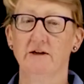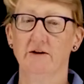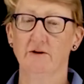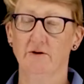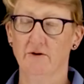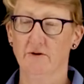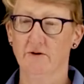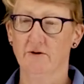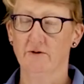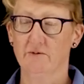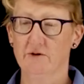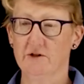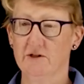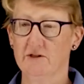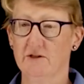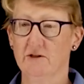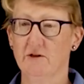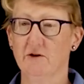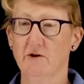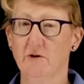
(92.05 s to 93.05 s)
which
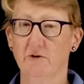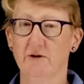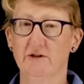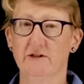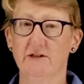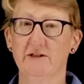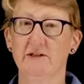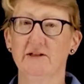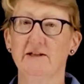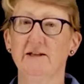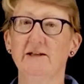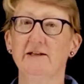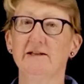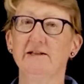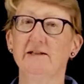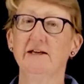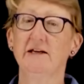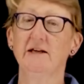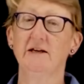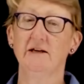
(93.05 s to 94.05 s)
is known as the
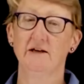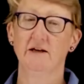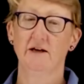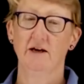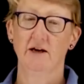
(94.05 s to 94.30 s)
CDC,